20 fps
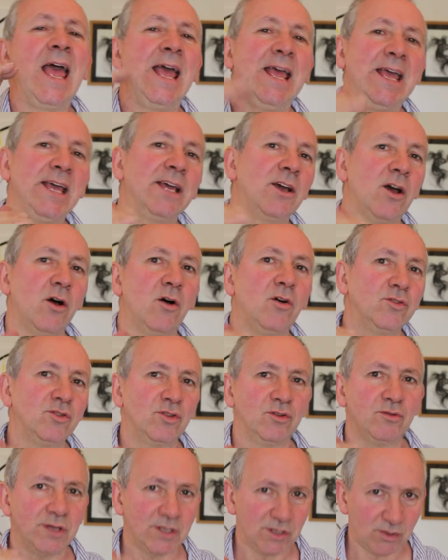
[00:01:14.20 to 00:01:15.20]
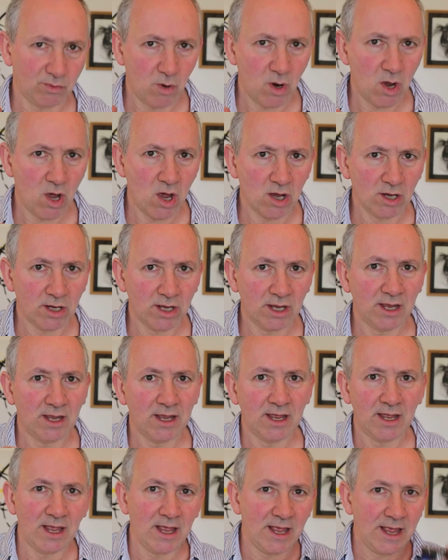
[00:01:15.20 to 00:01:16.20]
it can't do its work.
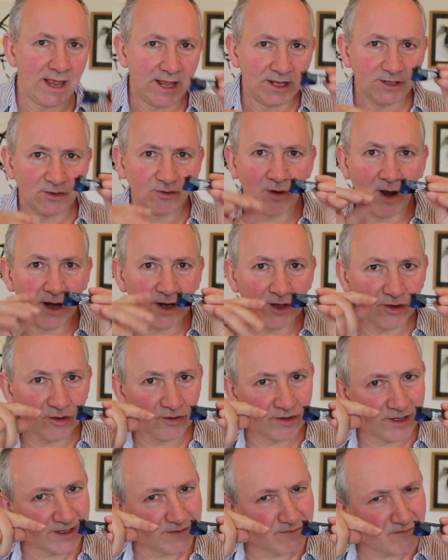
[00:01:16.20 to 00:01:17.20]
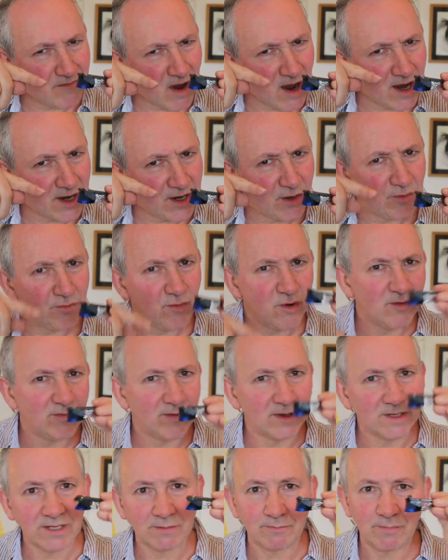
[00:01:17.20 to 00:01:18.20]
It's trying to do these minute
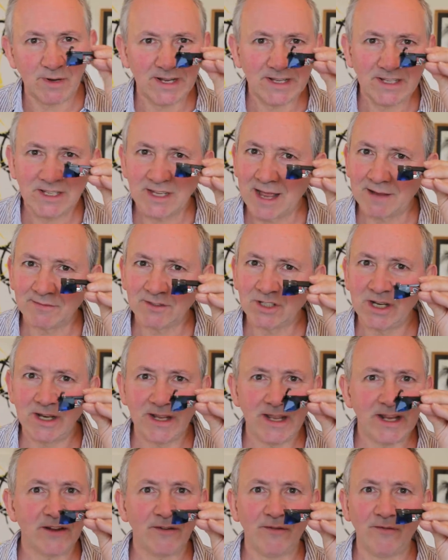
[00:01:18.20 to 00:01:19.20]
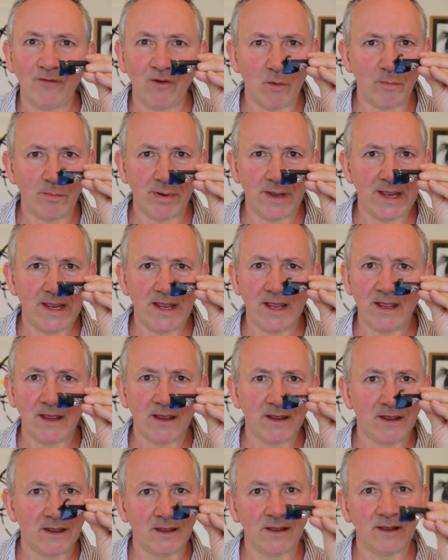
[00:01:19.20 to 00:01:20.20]
movements, but it's actually in a floppy
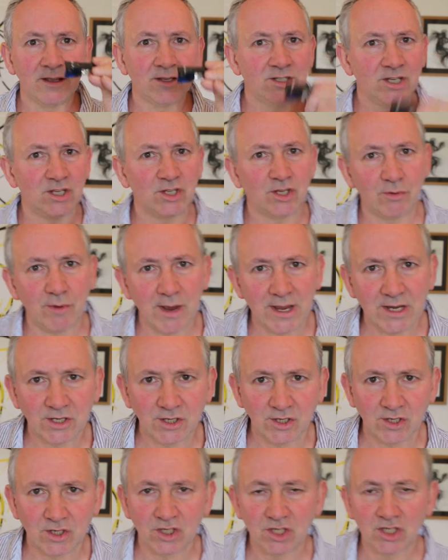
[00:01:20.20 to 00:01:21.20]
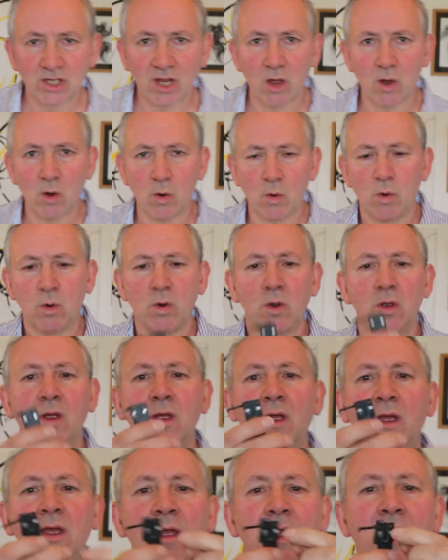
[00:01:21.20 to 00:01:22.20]
situation. So
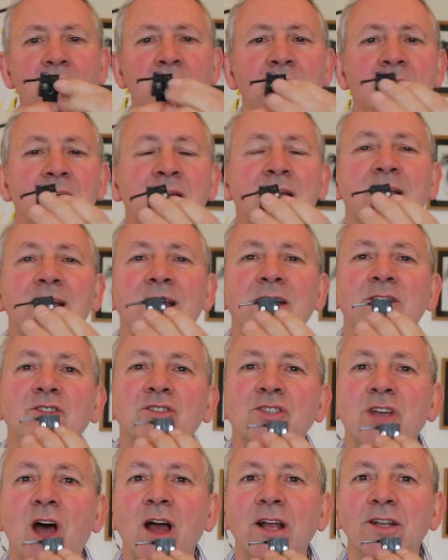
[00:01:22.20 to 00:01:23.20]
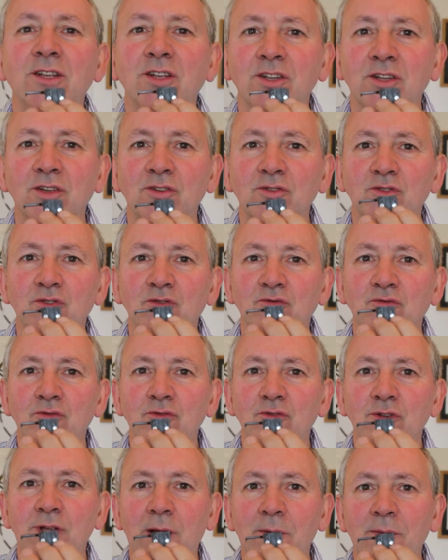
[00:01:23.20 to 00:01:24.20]
tighten those
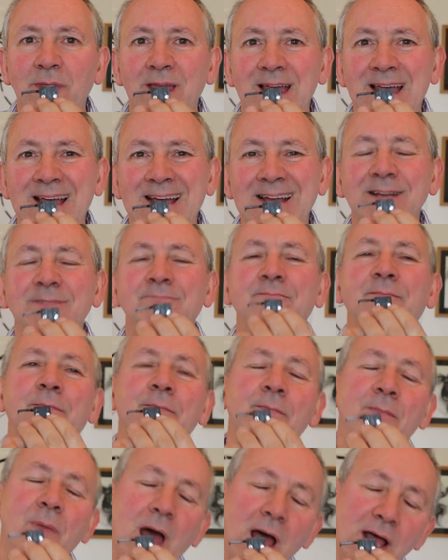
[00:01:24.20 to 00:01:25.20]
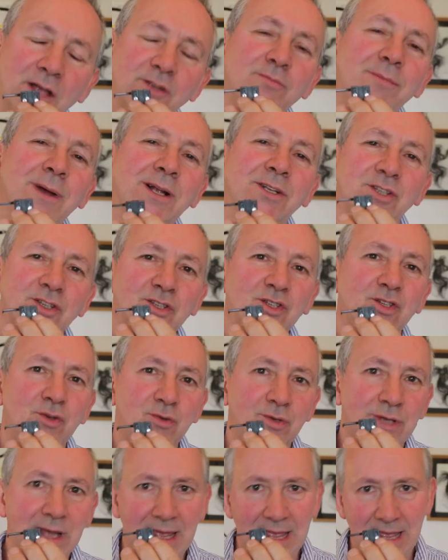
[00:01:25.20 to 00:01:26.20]
screws up there as much as
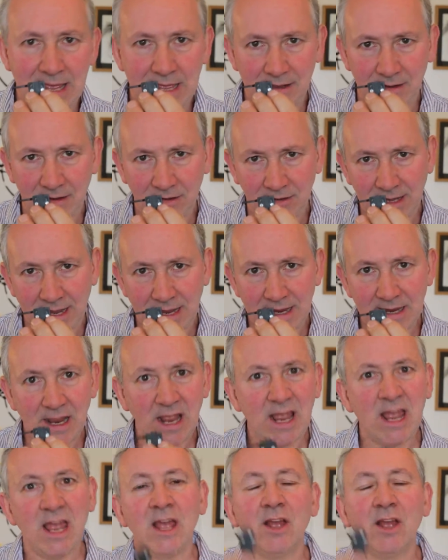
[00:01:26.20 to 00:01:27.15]
you dare, okay?